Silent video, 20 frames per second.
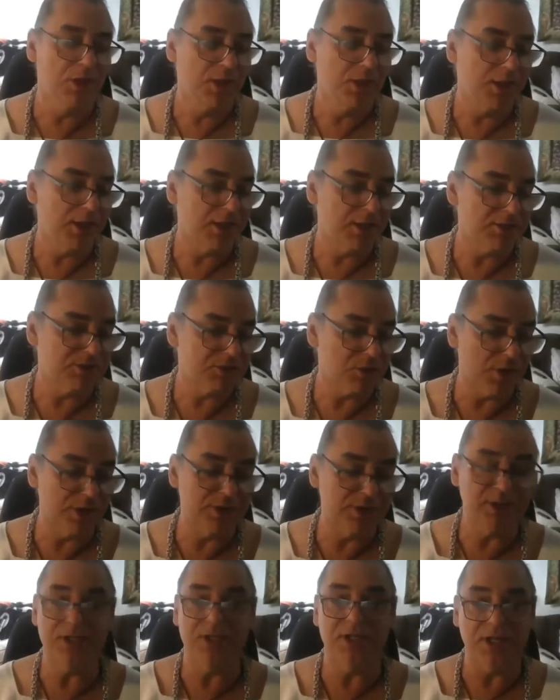And so I
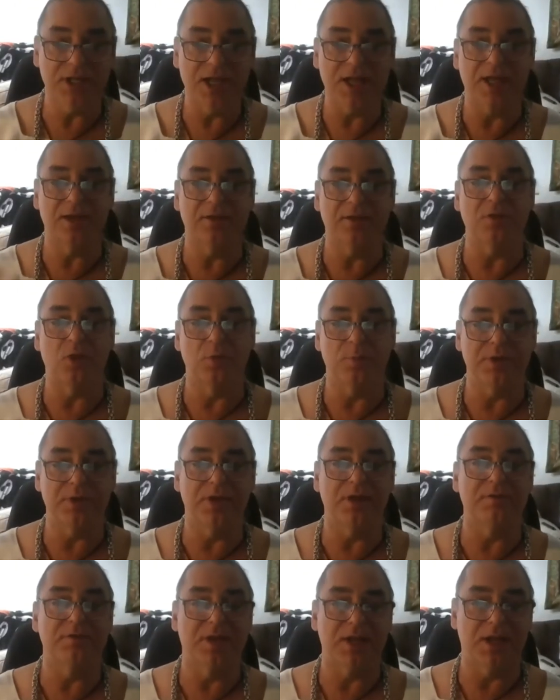needed to have open
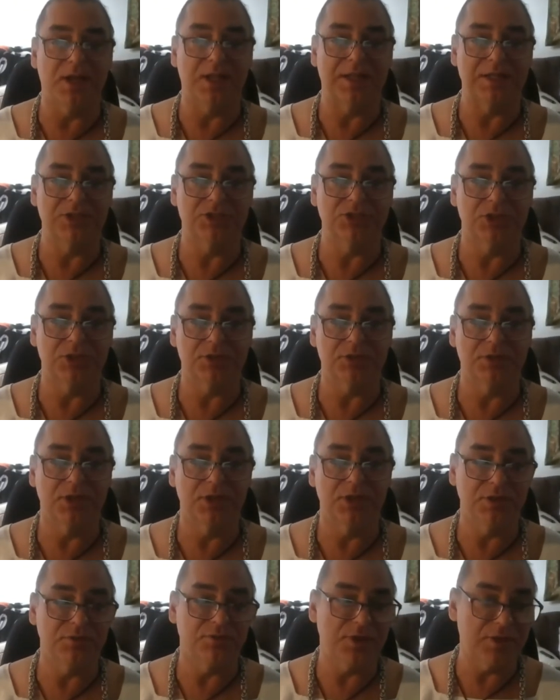ventilation.
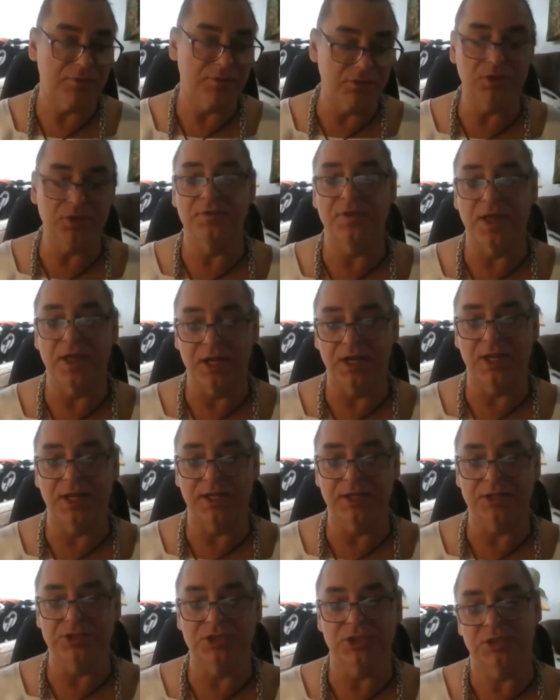And if you have good
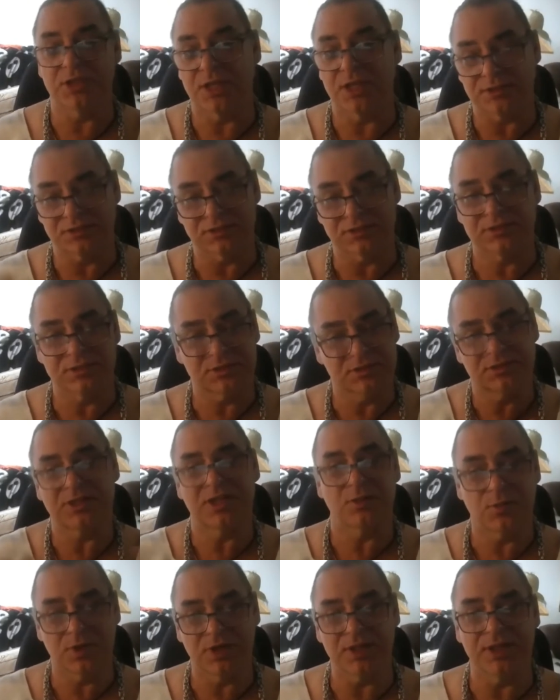ventilation, that
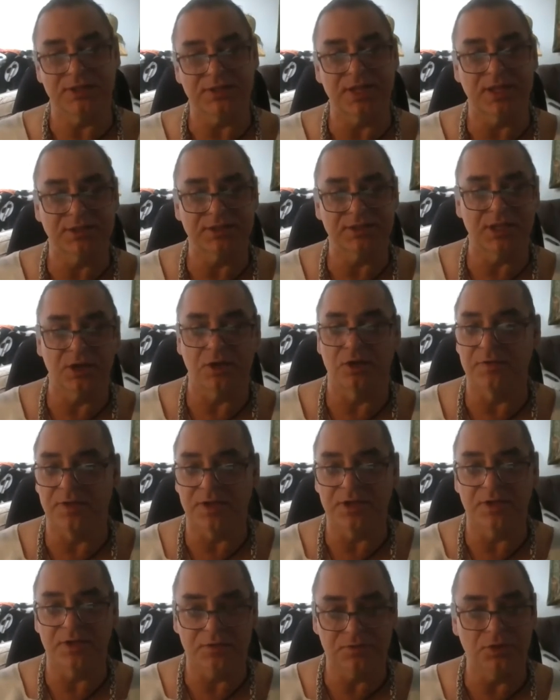really takes care of
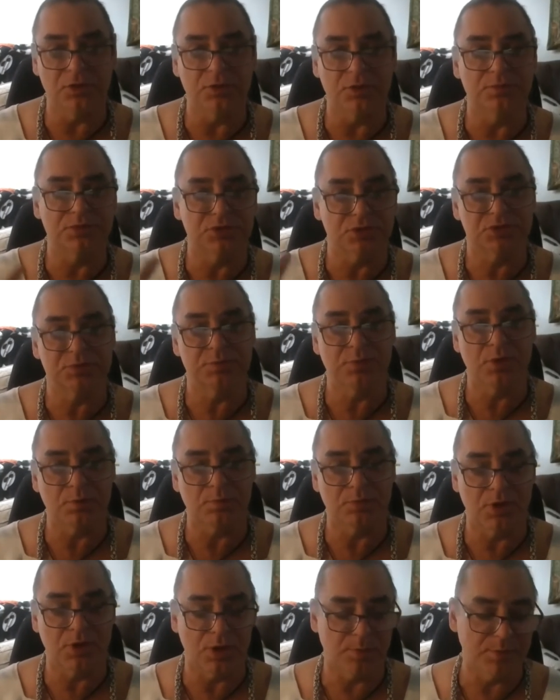any fumes or smoke
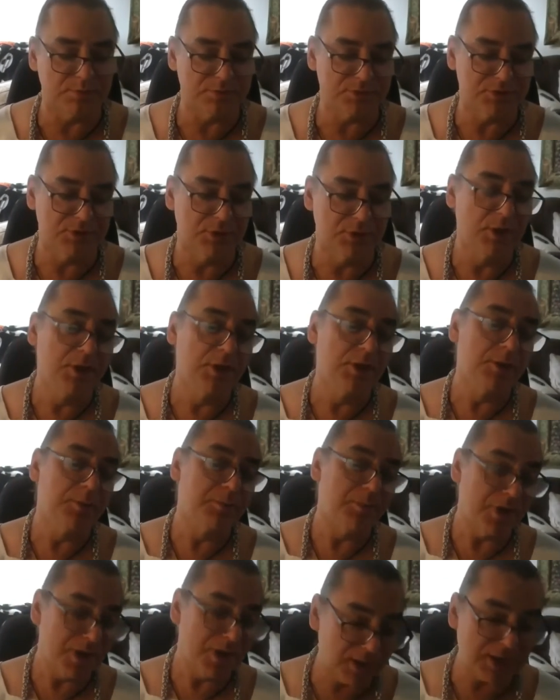problems.
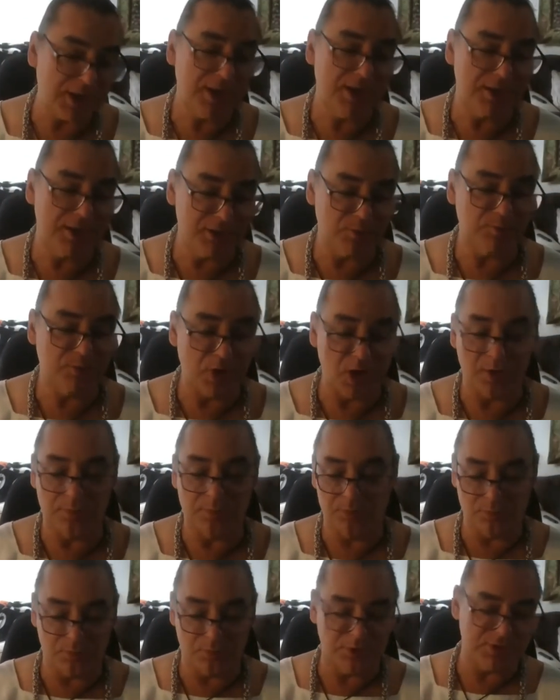But I had the
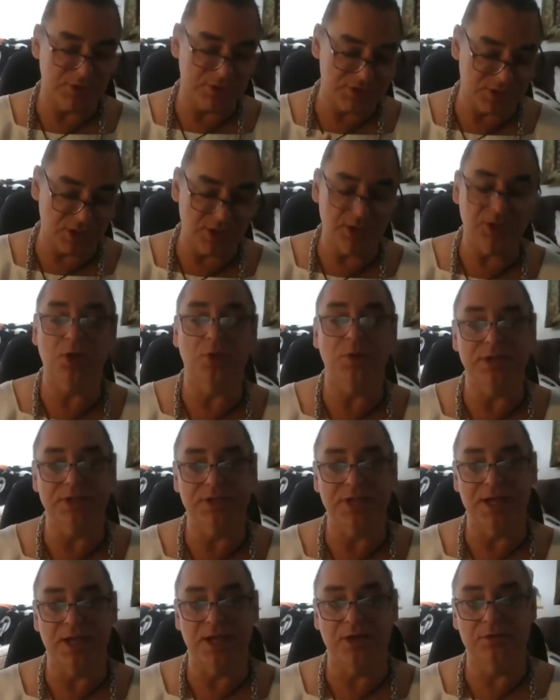problem with the sun going
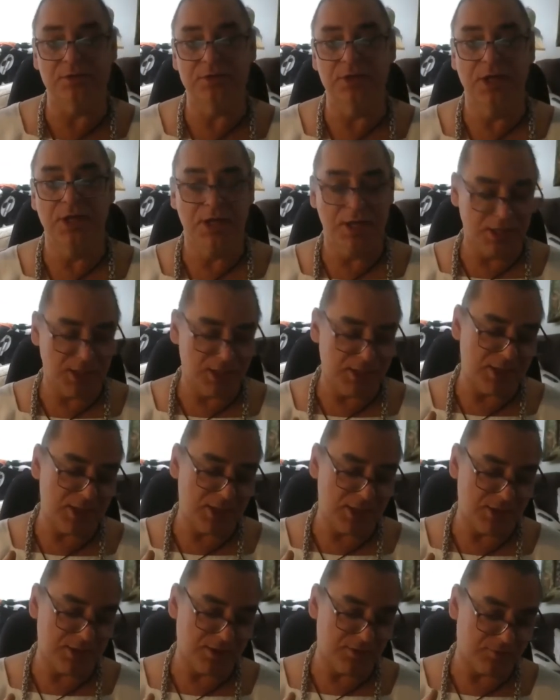down, and
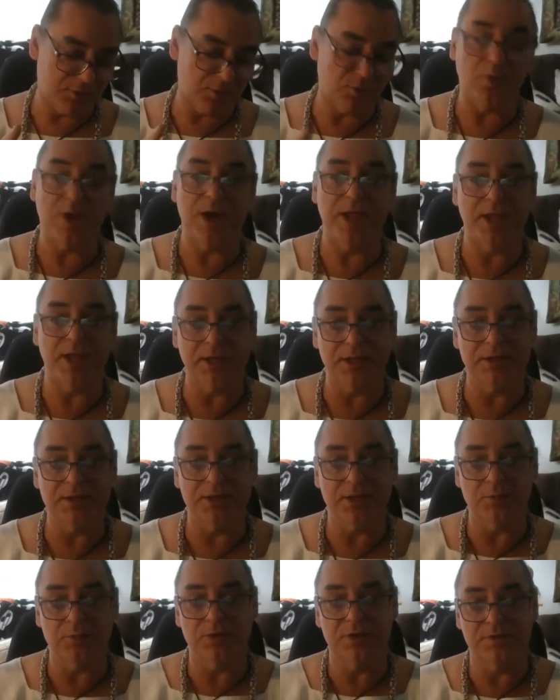if it rained,
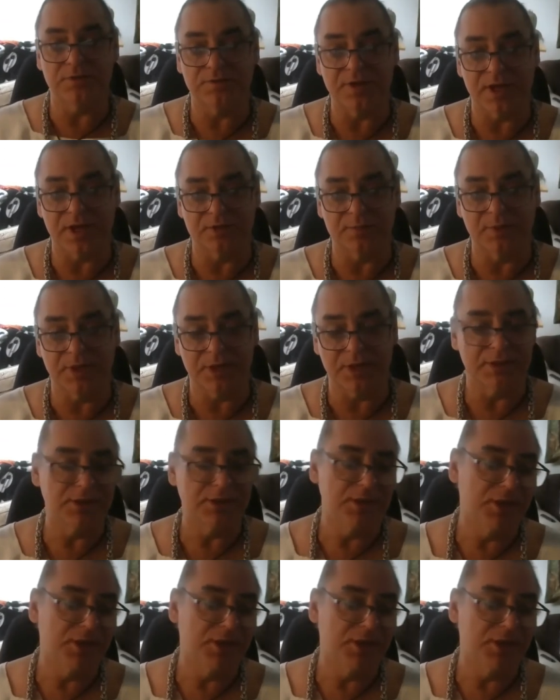it would affect me.